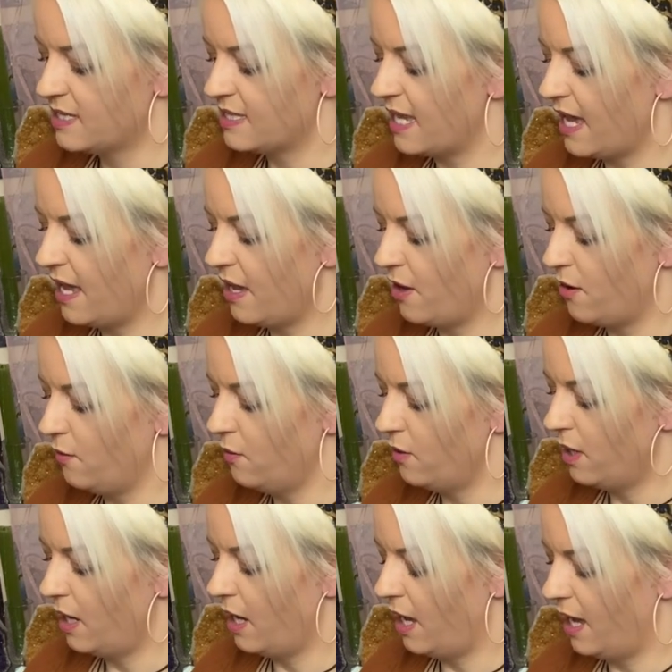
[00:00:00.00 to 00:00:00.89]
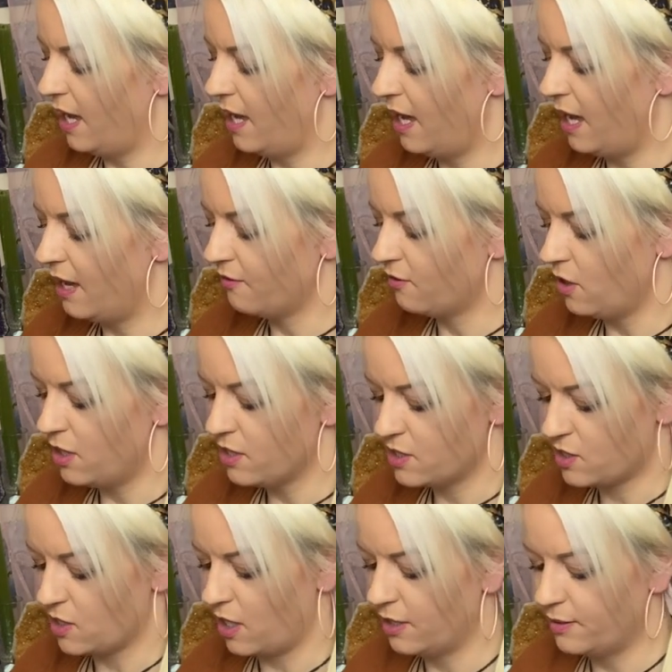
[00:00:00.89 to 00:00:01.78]
So uh, I've got a
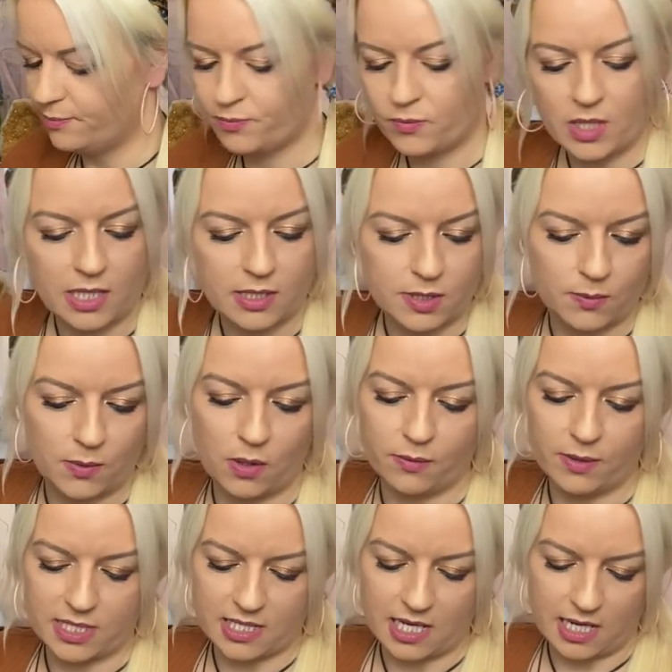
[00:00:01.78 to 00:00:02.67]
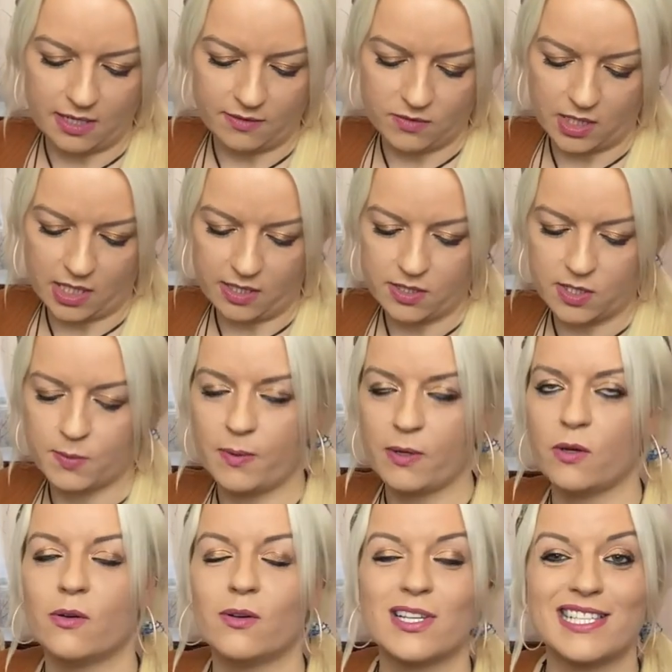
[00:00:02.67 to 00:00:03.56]
song, as we always kind of do.
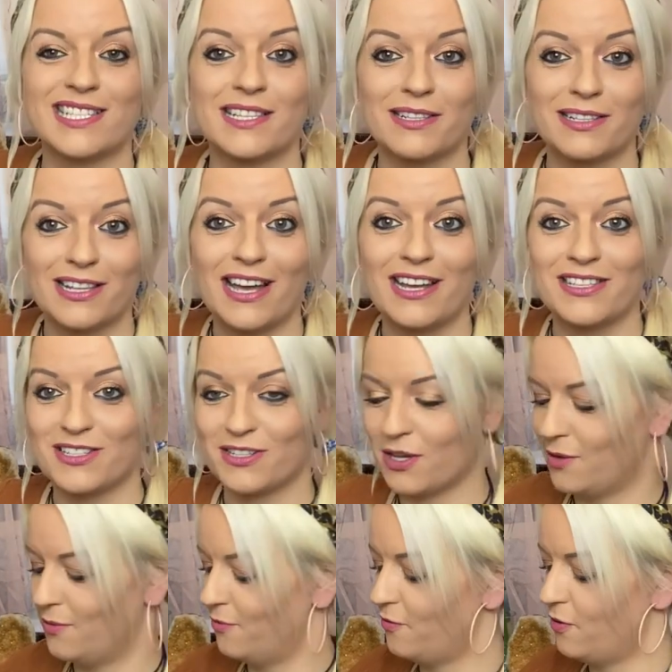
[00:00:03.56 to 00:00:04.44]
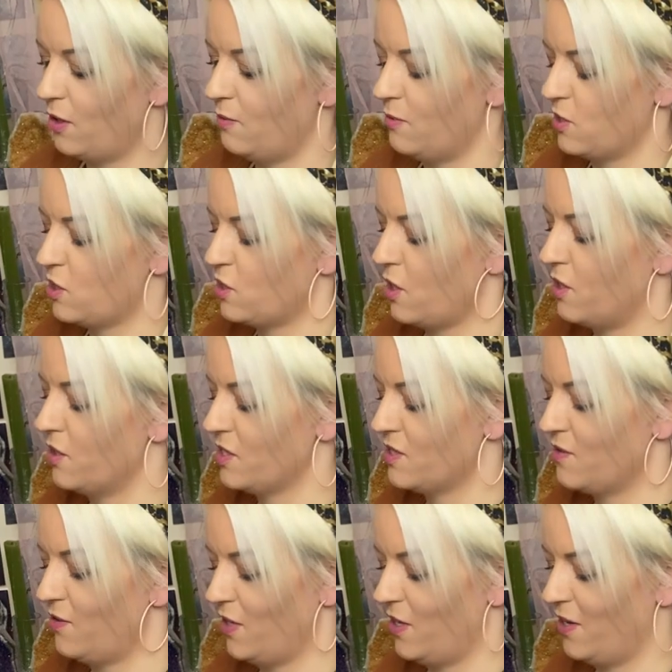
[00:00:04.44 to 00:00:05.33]
Spirit always like to come through with
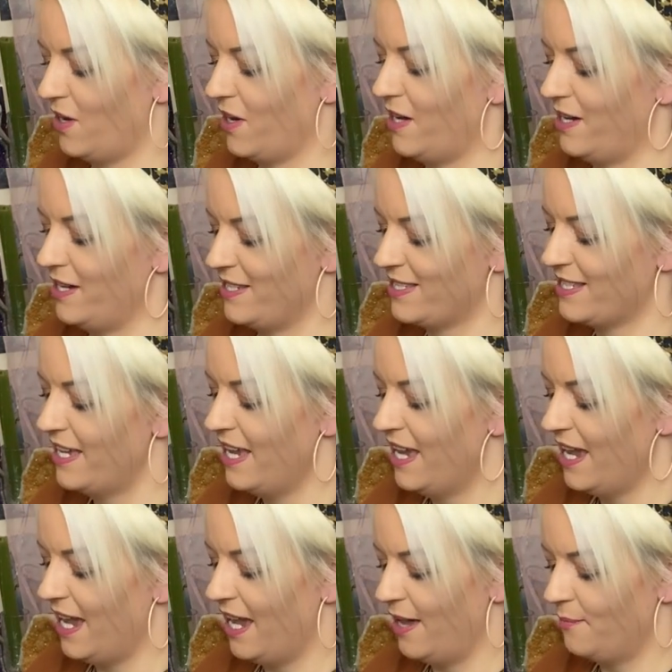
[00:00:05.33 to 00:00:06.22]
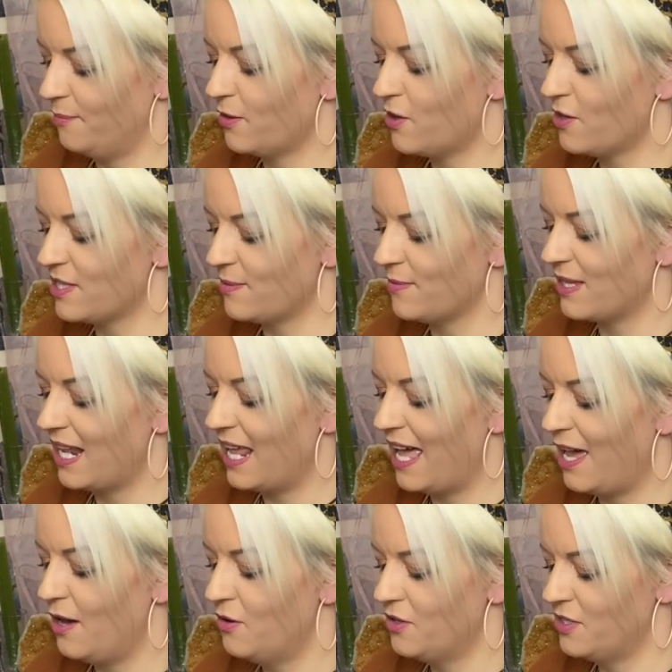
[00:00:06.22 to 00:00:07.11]
songs for you guys. Um, because I'm
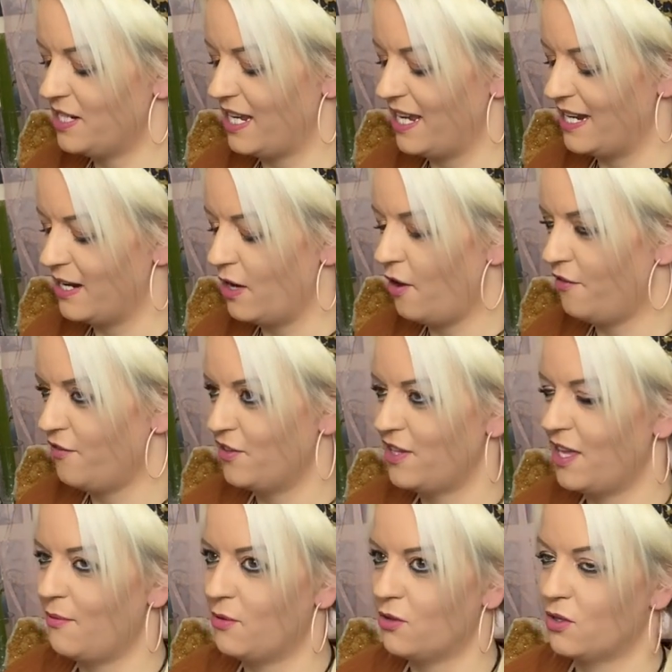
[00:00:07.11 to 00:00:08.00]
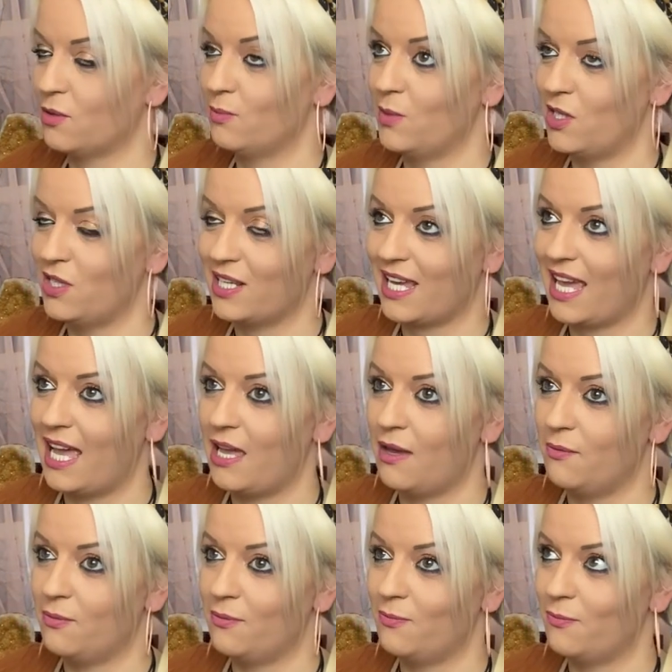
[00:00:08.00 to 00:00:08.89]
clairaudient, often they will
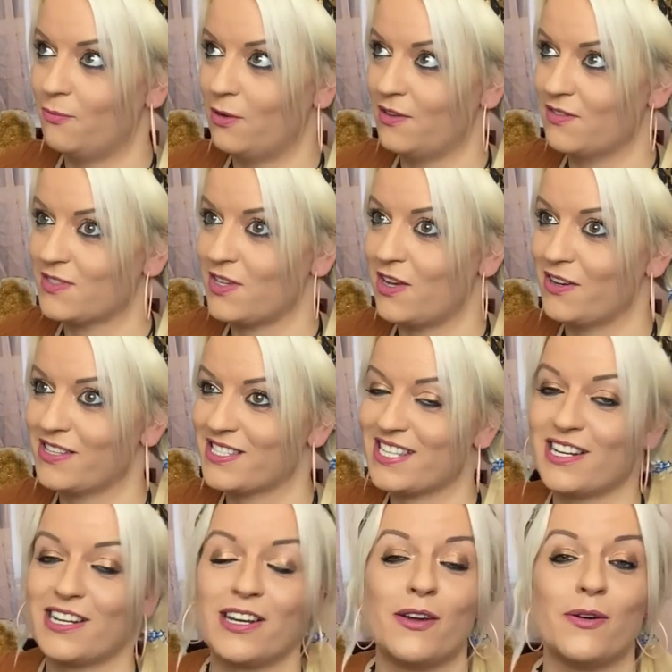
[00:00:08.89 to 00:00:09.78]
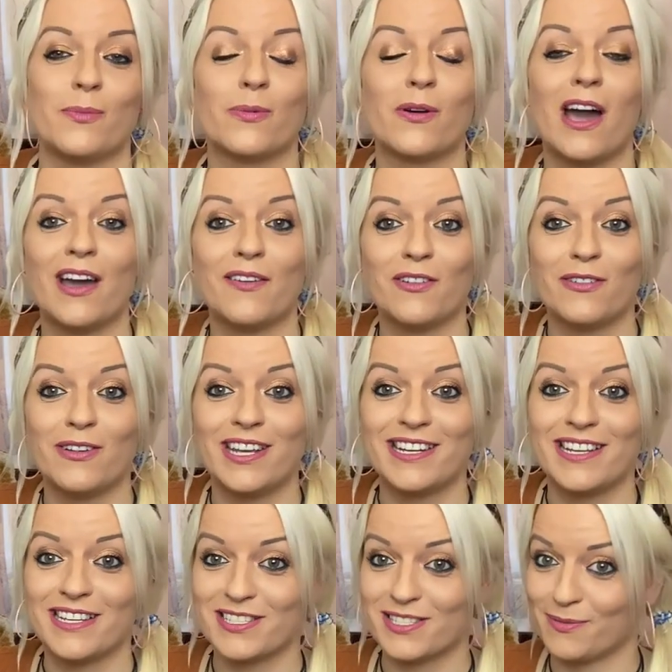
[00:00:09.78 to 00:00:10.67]
communicate with songs. And I know in private
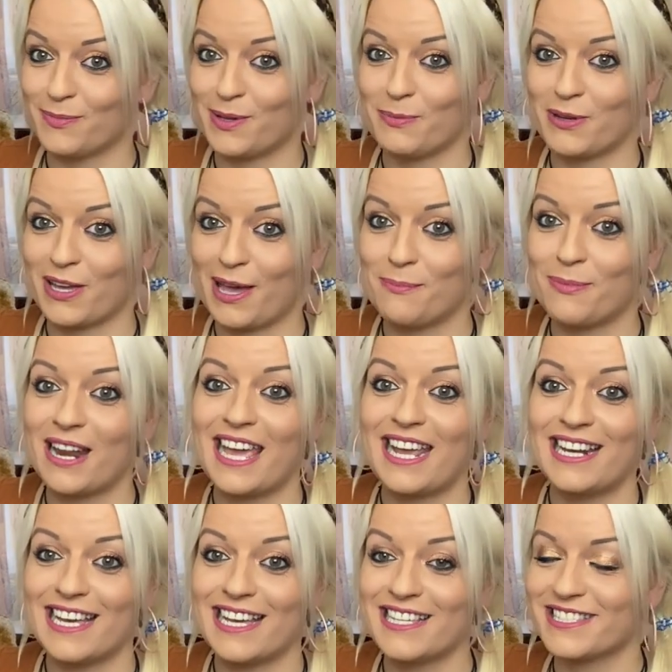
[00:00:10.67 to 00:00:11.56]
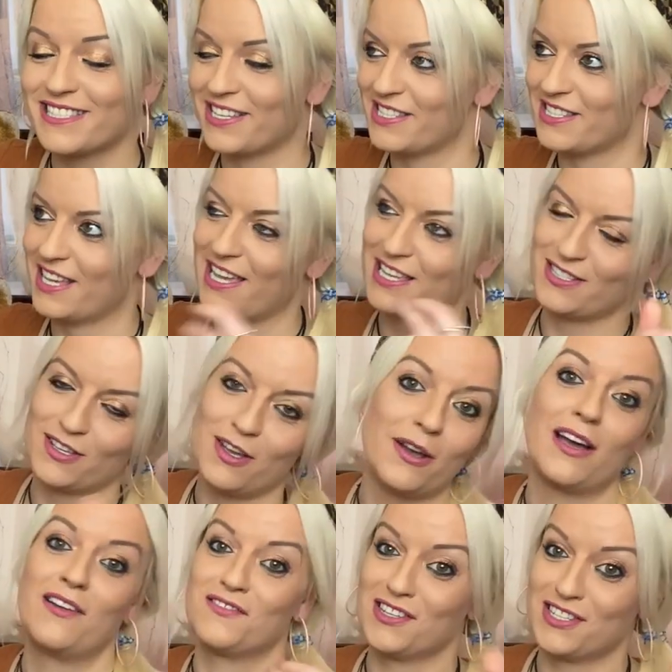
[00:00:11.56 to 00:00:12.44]
reading, some people get playlists because they get
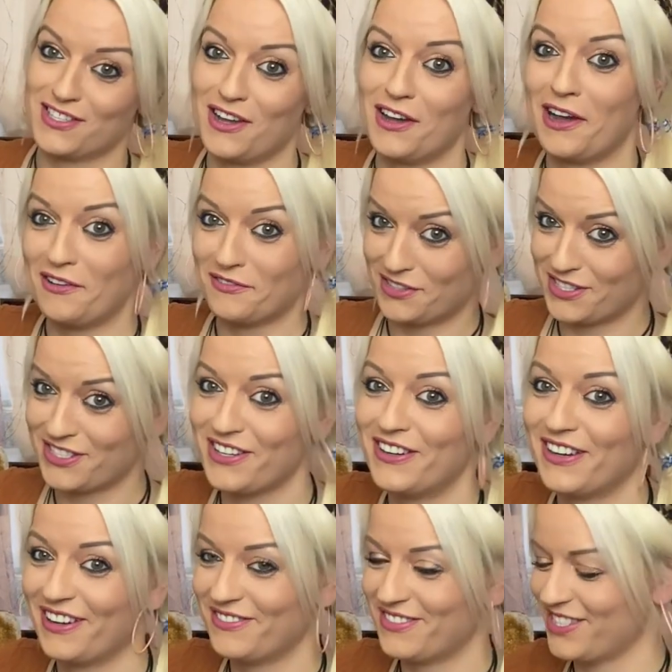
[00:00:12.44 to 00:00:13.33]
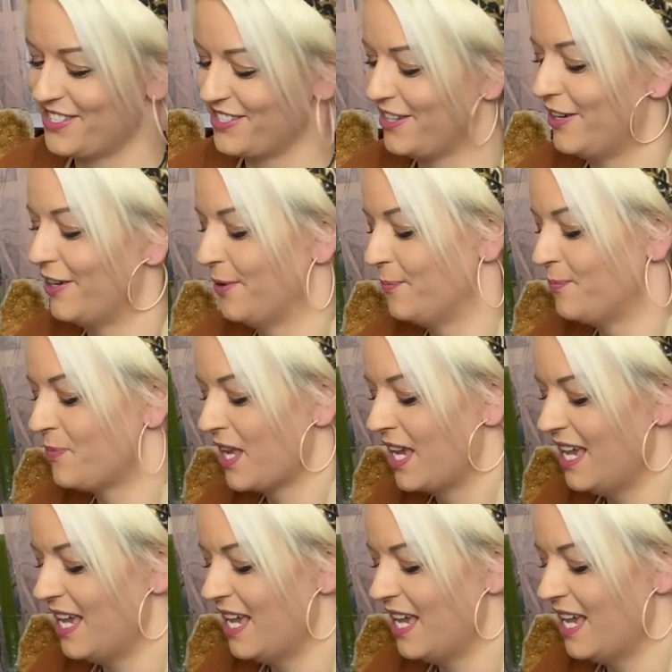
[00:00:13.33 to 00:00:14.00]
song after song after song after song.